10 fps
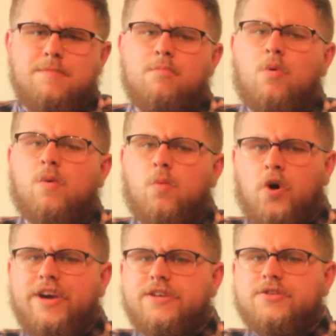need more
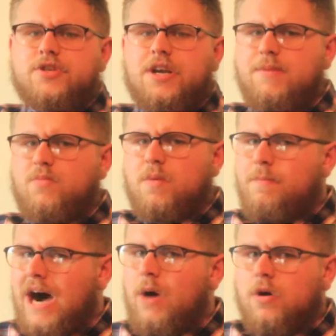wattage, I need more
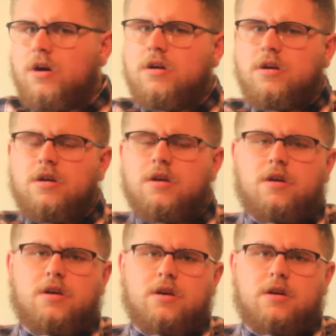power
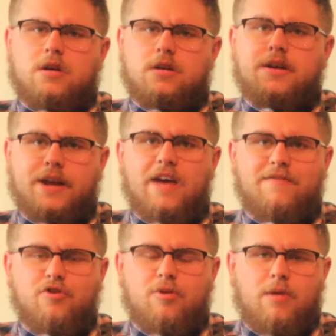to
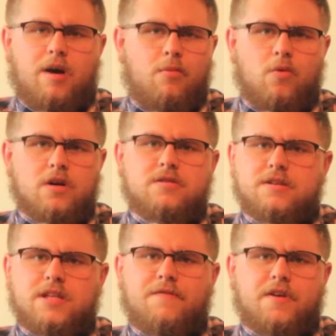give you a more
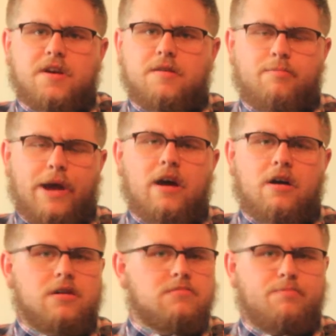significant,
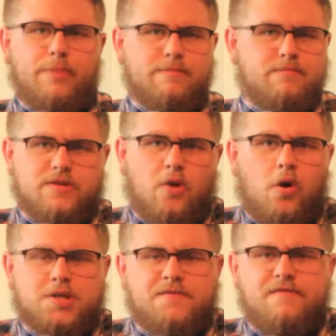better,
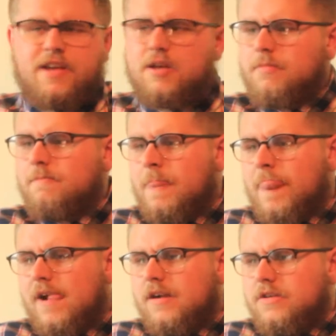awesome vape.
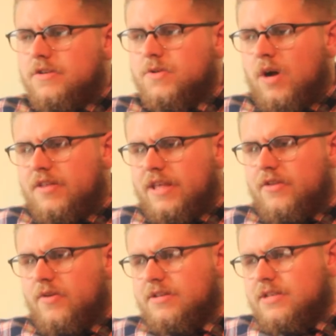So what I then
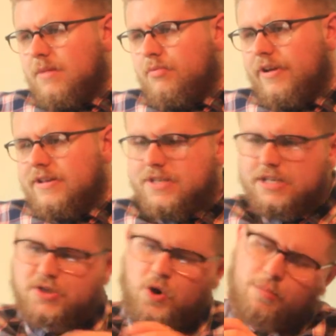do is, I press
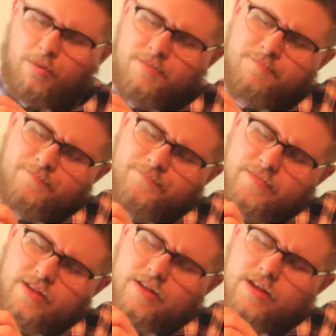this top button.
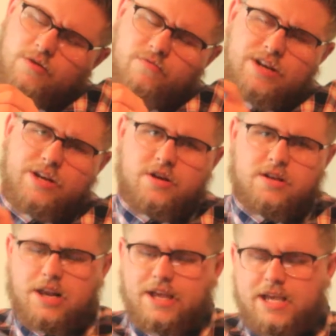Now they're really
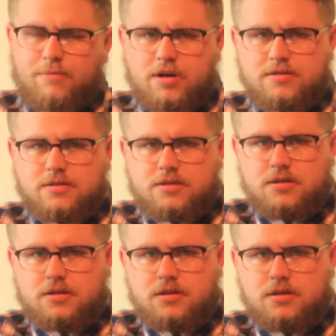good clicky buttons.